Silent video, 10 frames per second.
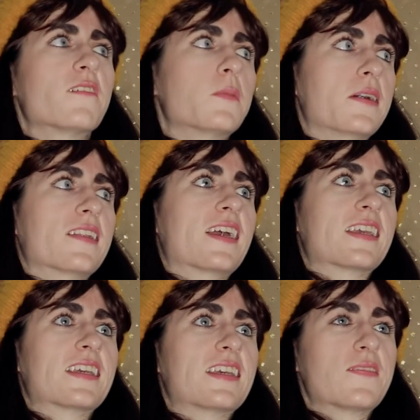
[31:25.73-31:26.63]
but
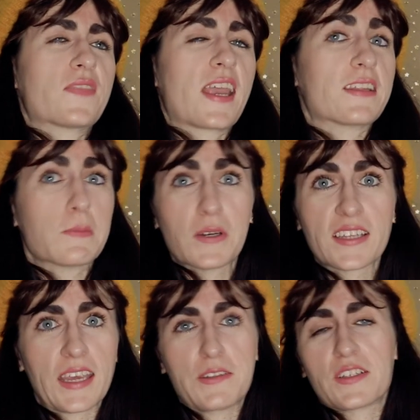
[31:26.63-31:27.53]
like as a
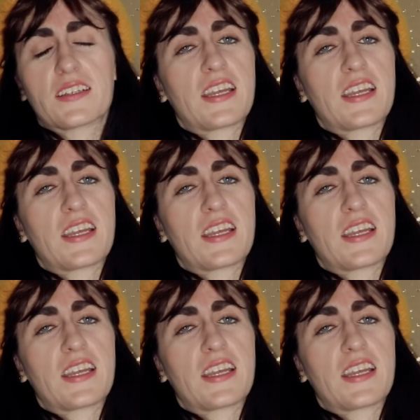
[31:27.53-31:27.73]
book agent,